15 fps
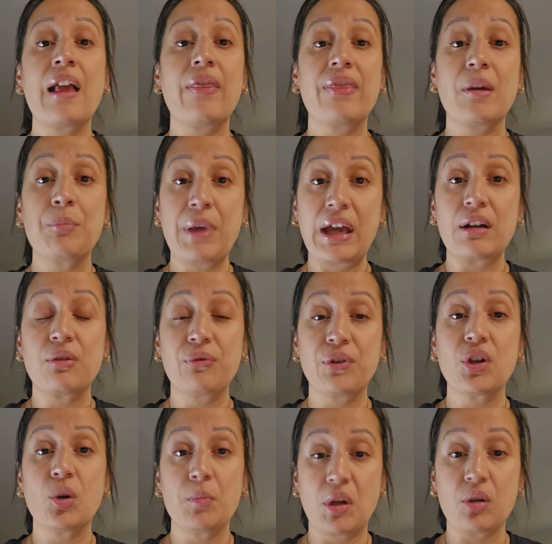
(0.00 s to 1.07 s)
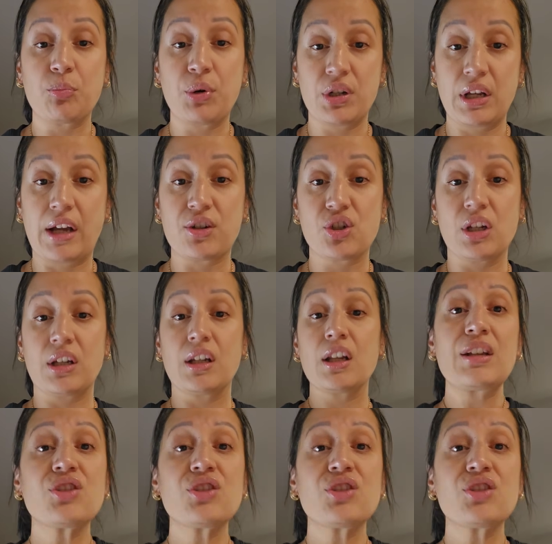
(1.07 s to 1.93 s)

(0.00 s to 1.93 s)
the better for your milk production.